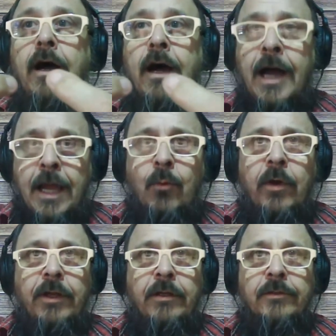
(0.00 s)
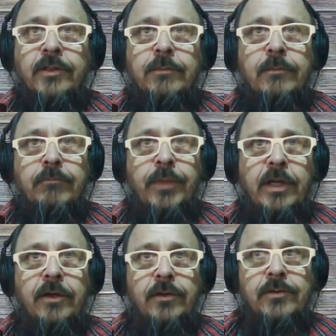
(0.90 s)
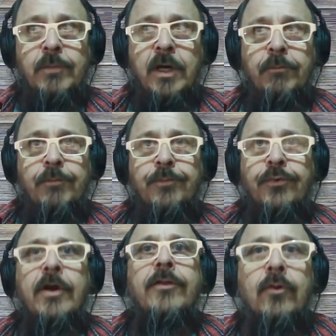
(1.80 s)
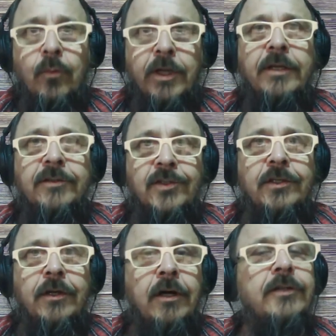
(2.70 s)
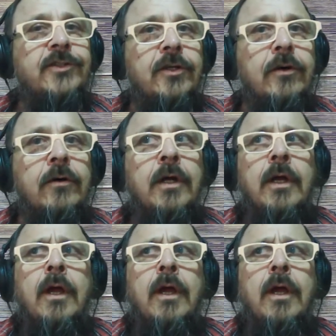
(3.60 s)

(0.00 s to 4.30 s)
I witnessed, because my brother witnessed it also.